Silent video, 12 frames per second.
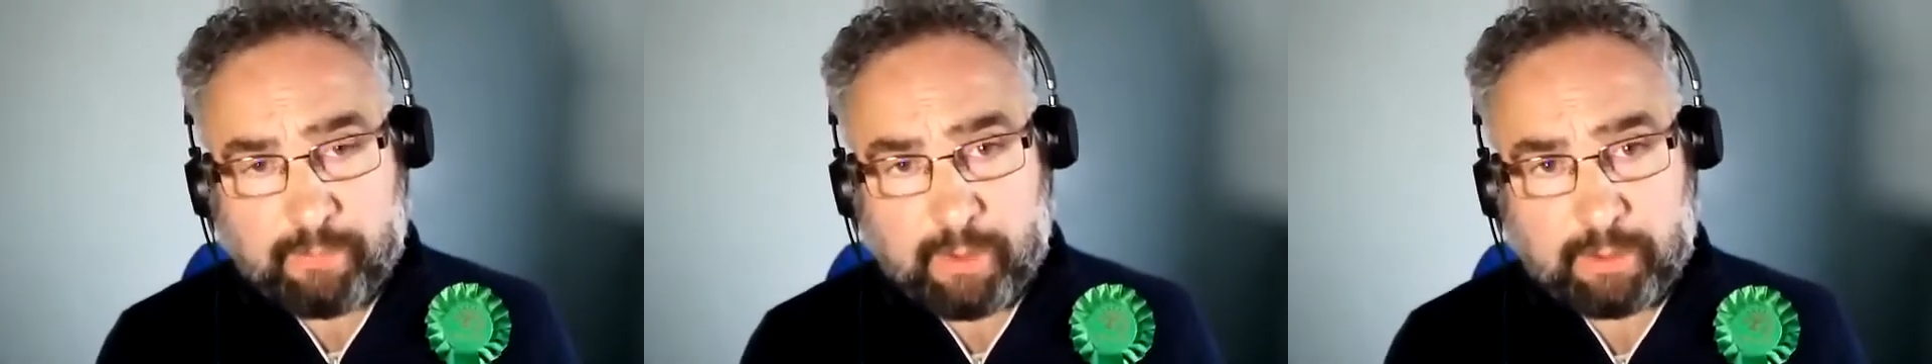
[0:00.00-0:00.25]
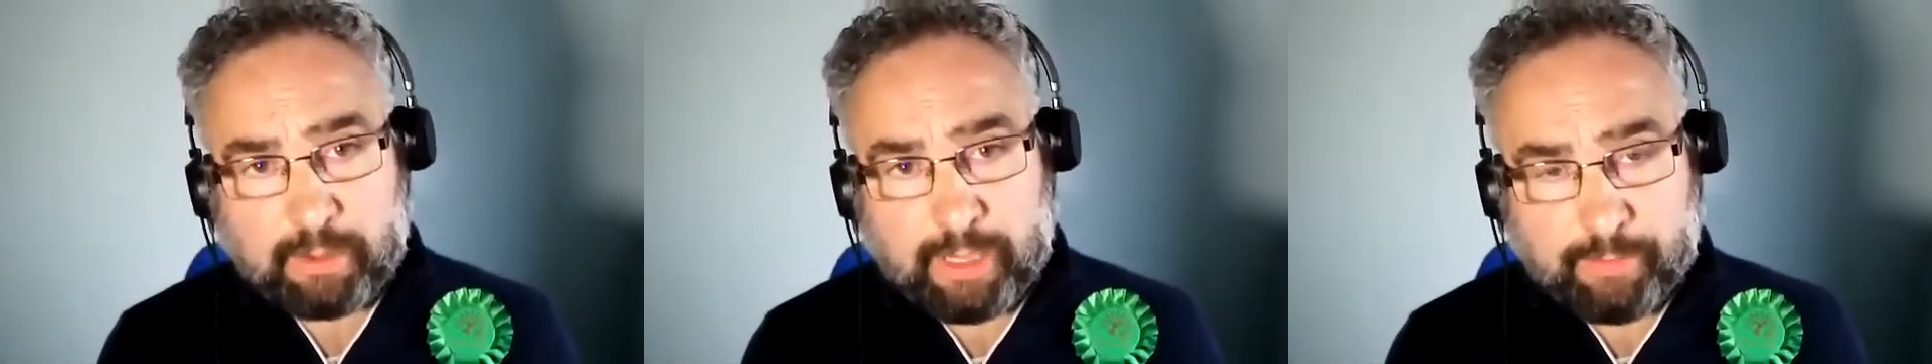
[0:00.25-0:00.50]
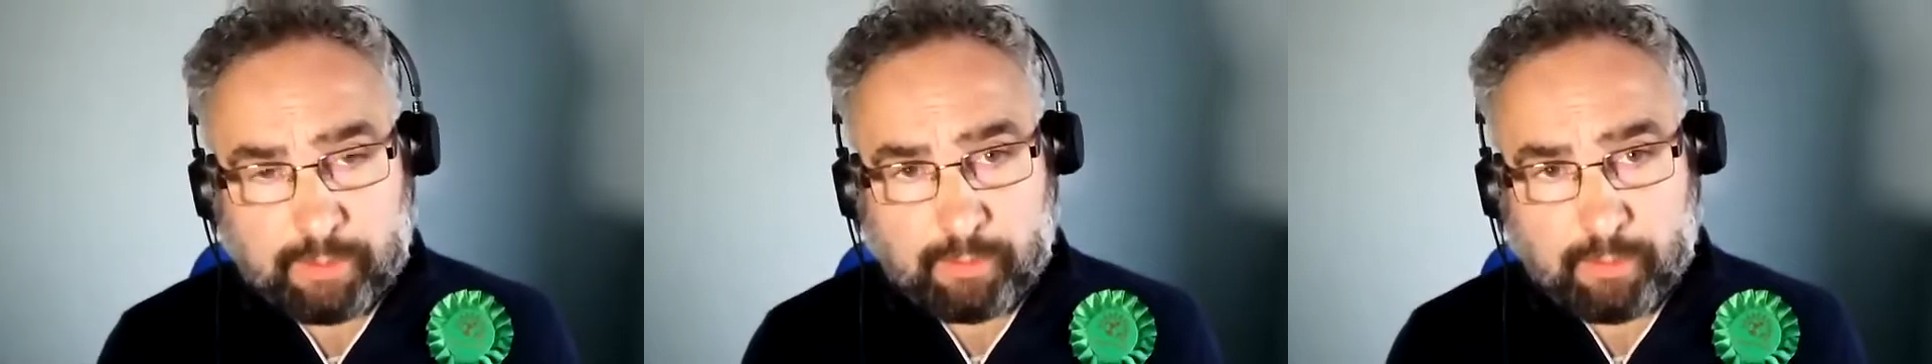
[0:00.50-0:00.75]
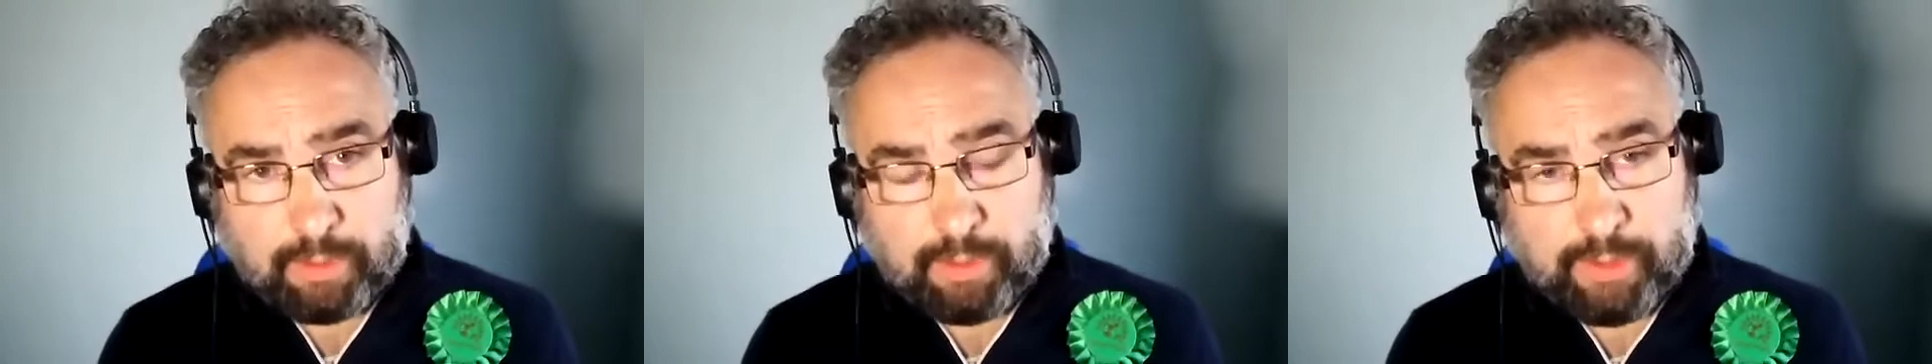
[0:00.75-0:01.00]
Labour were
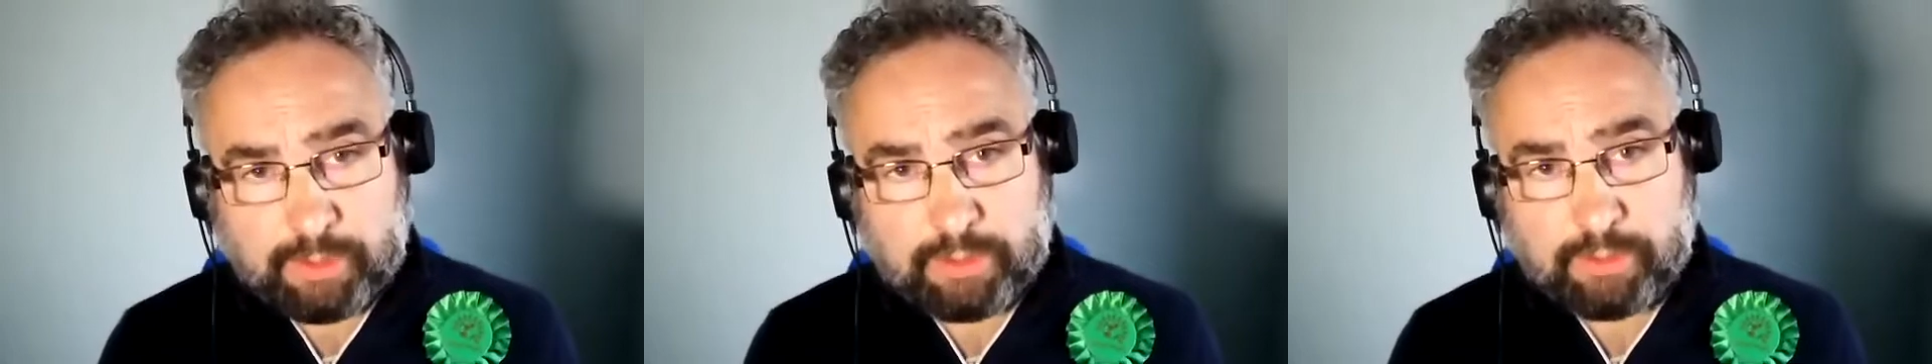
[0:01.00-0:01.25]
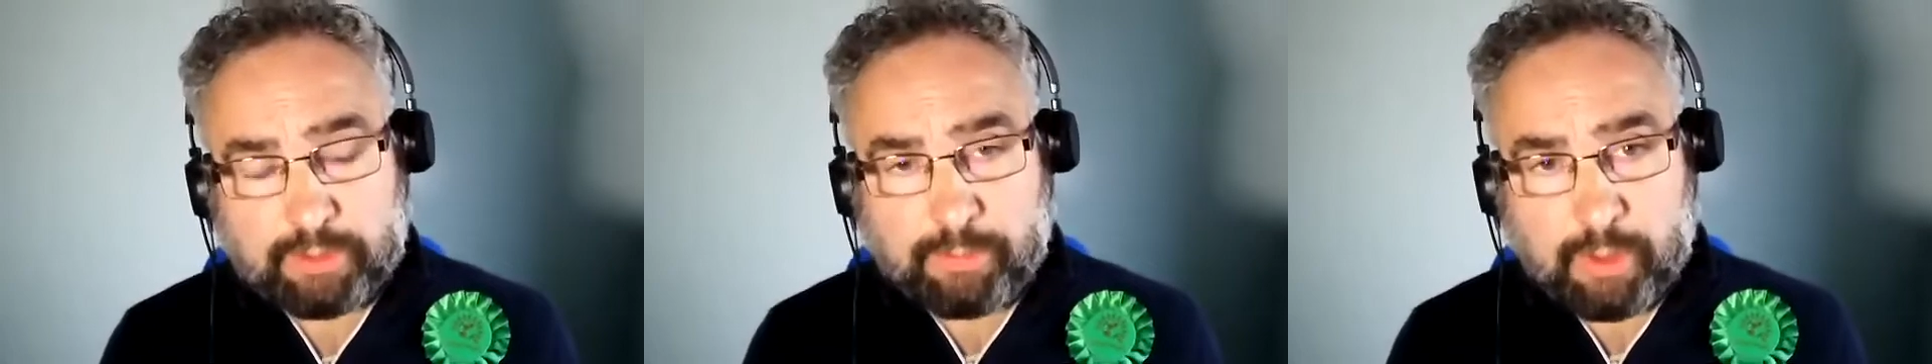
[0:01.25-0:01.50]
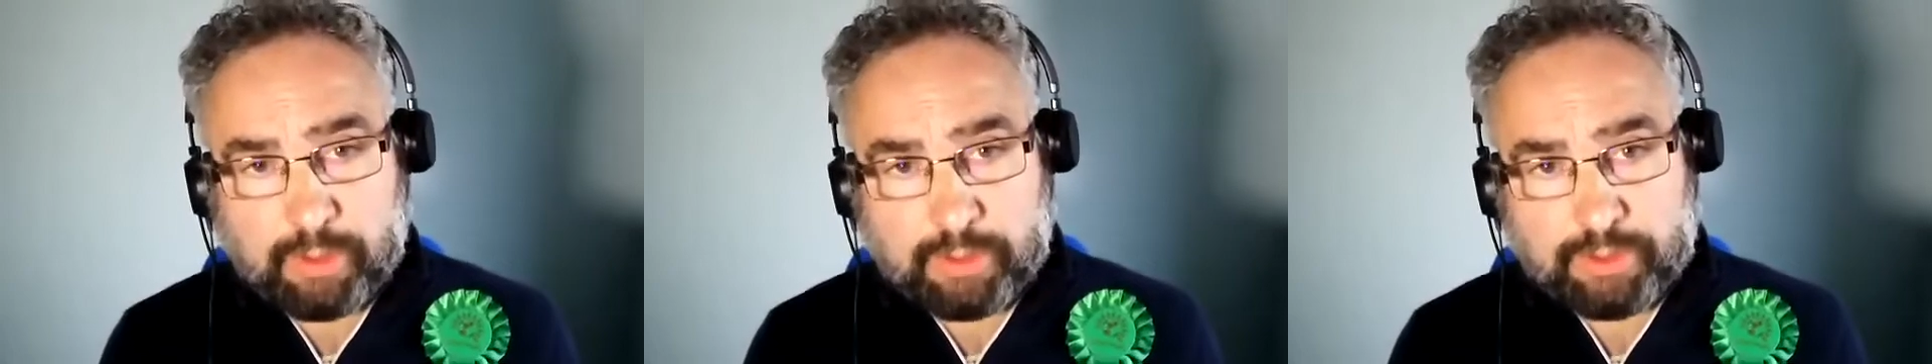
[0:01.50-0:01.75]
going to demolish